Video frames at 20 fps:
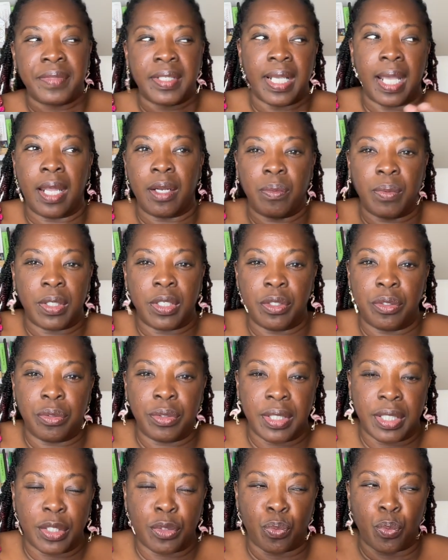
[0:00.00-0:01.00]
I don't want to
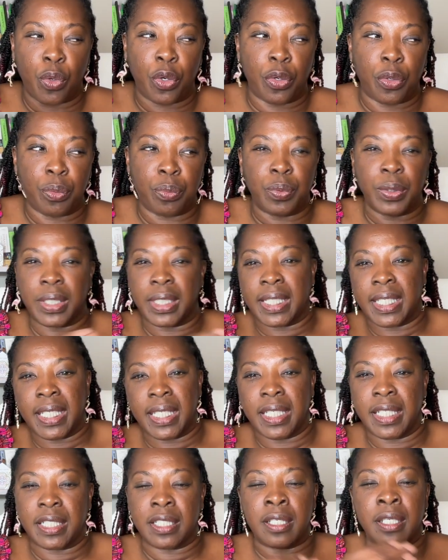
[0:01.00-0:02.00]
use this word with the
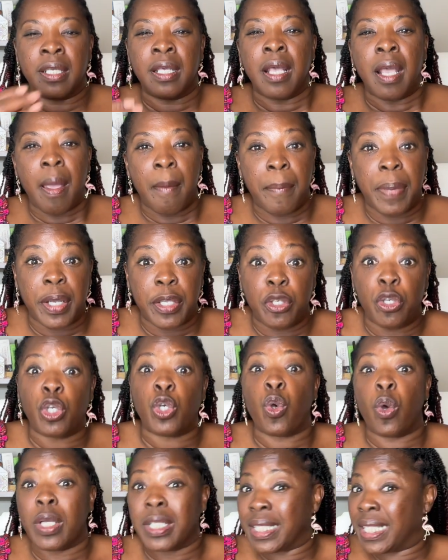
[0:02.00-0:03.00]
kids, but you're
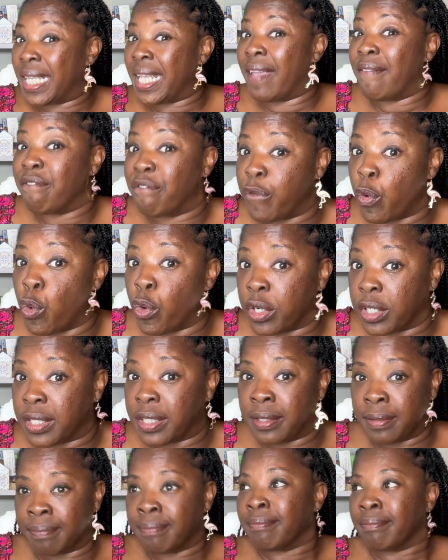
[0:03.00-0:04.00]
going to
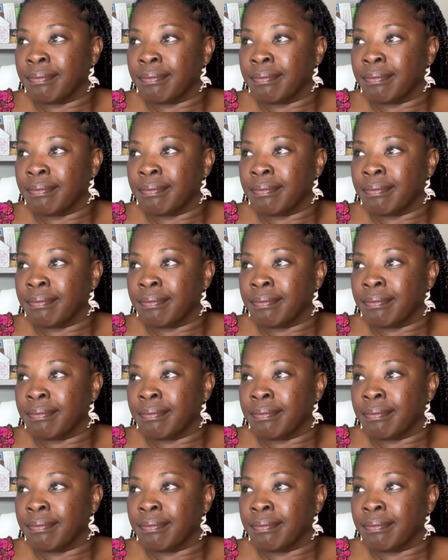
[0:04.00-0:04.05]
enforce.